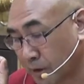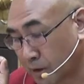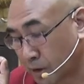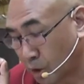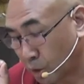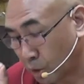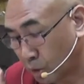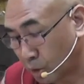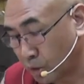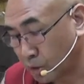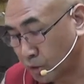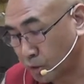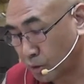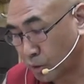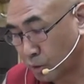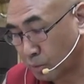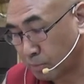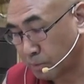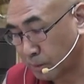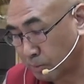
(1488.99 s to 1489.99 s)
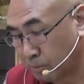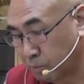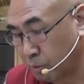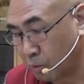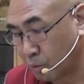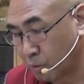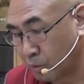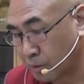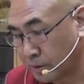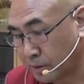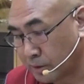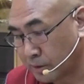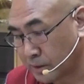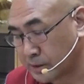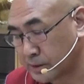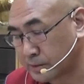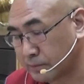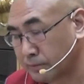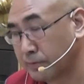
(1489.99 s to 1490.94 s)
the author of the book is